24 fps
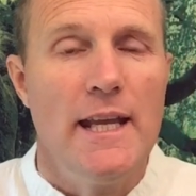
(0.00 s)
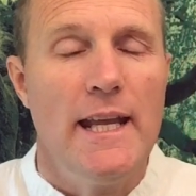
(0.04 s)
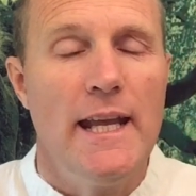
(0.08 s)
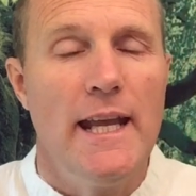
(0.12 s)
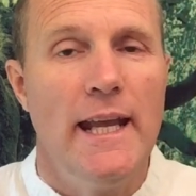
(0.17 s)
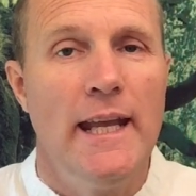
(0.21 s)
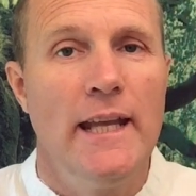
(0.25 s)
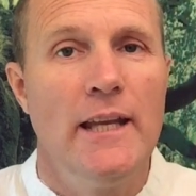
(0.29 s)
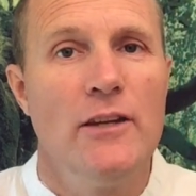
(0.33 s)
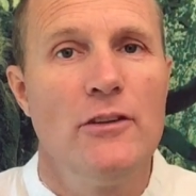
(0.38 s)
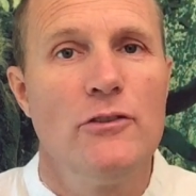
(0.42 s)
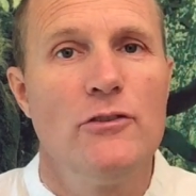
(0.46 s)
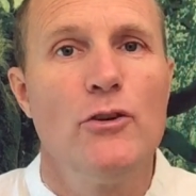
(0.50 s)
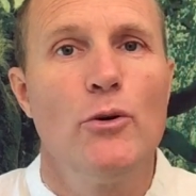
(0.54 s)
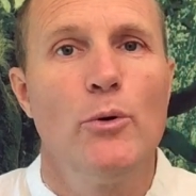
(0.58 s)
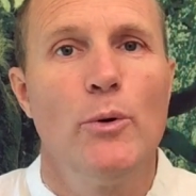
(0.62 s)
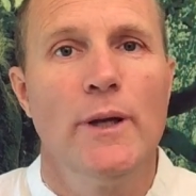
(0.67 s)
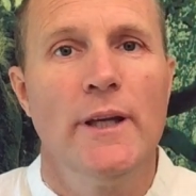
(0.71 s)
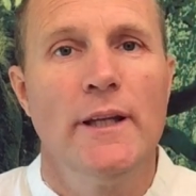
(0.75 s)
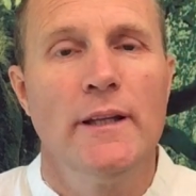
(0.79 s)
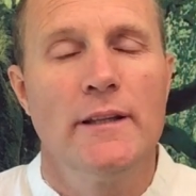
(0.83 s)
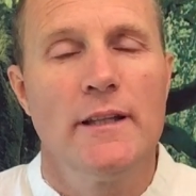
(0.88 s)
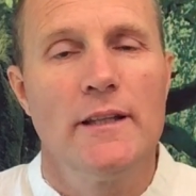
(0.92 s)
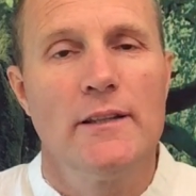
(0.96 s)
in
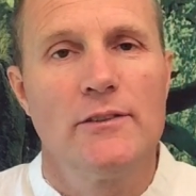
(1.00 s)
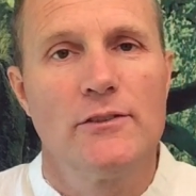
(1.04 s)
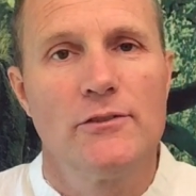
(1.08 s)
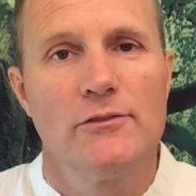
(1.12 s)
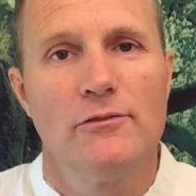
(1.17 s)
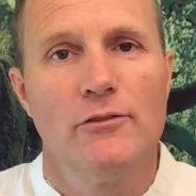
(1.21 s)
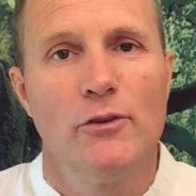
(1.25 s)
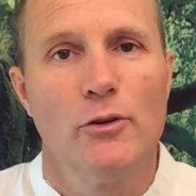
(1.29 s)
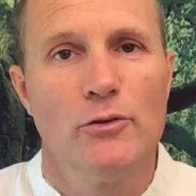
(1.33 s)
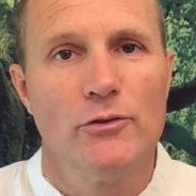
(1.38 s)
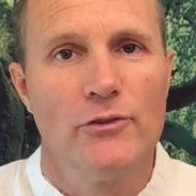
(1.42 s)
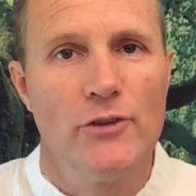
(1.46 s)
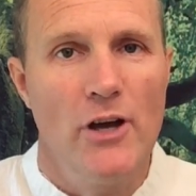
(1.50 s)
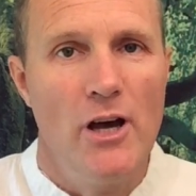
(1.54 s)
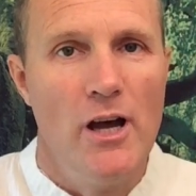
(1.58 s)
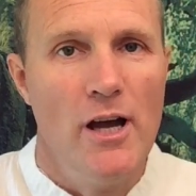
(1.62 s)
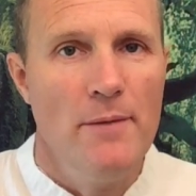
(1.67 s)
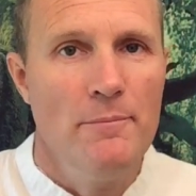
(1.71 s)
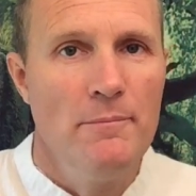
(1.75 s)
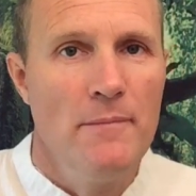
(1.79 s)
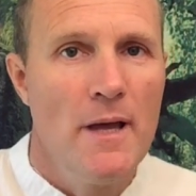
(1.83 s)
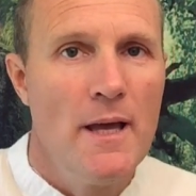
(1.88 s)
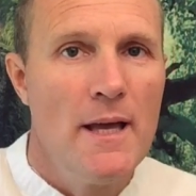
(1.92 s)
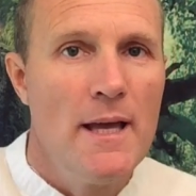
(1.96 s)
doing this full
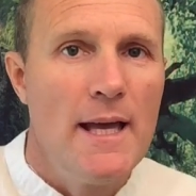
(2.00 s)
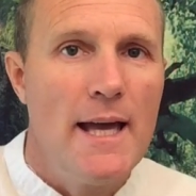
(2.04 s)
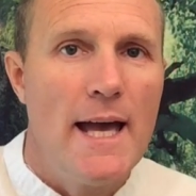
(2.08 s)
time.